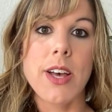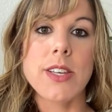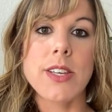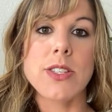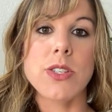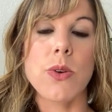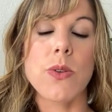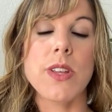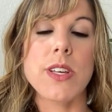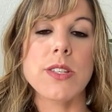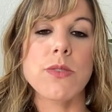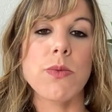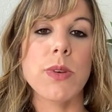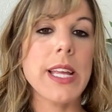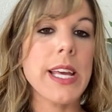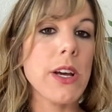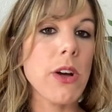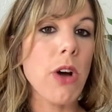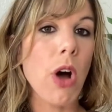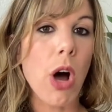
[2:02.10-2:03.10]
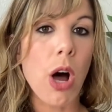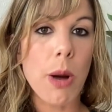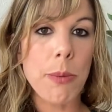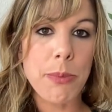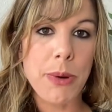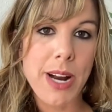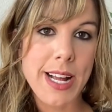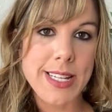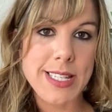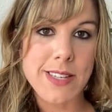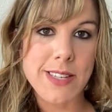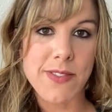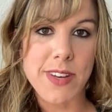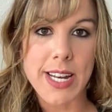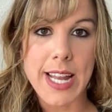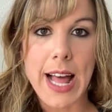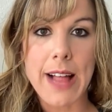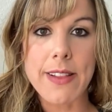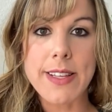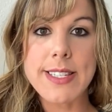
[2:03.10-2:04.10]
So, this really comprehensive
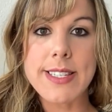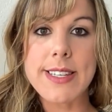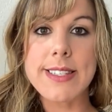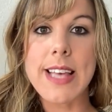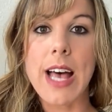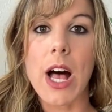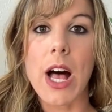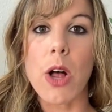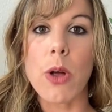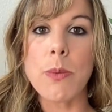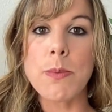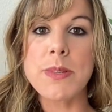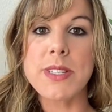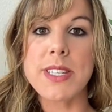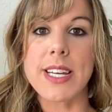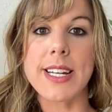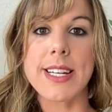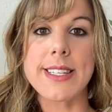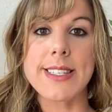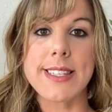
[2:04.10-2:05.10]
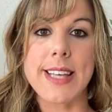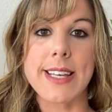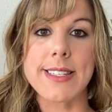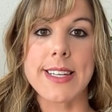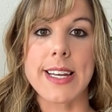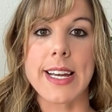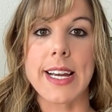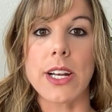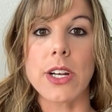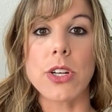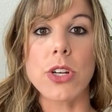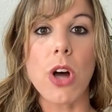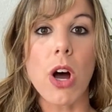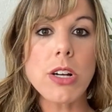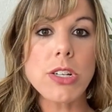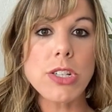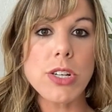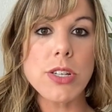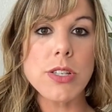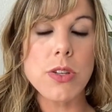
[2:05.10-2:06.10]
analysis helps in assessing
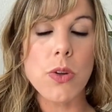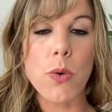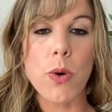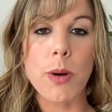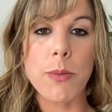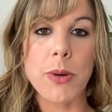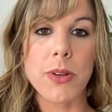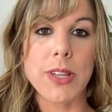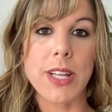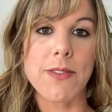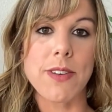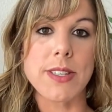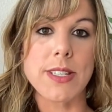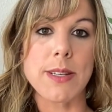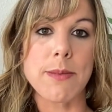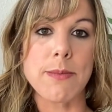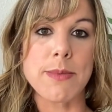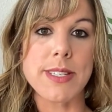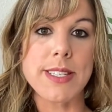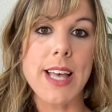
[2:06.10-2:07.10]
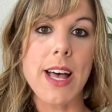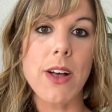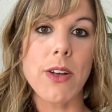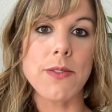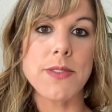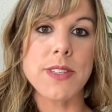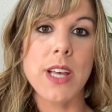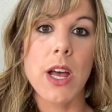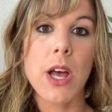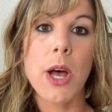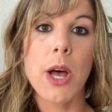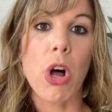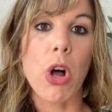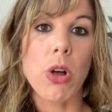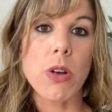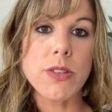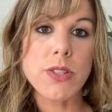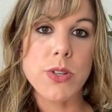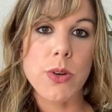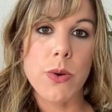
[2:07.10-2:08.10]
not just the hormone levels themselves, but
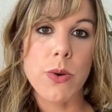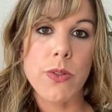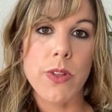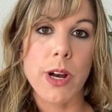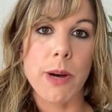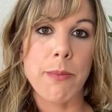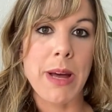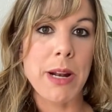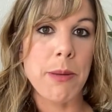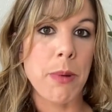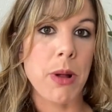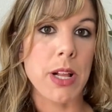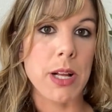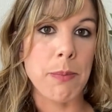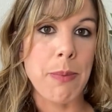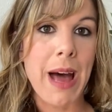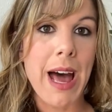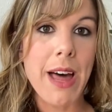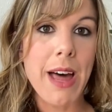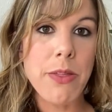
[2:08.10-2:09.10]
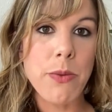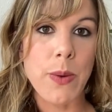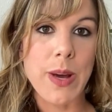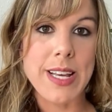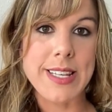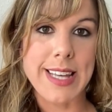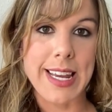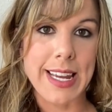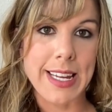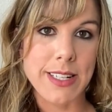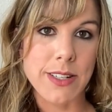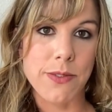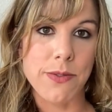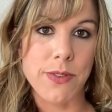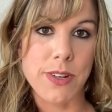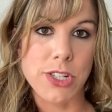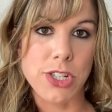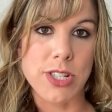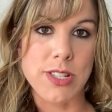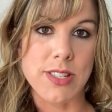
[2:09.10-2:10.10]
also their metabolic pathways and
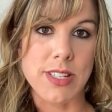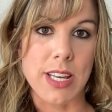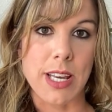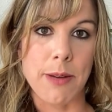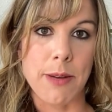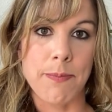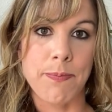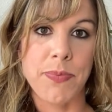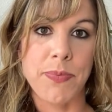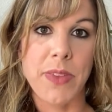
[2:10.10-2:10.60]
efficiency.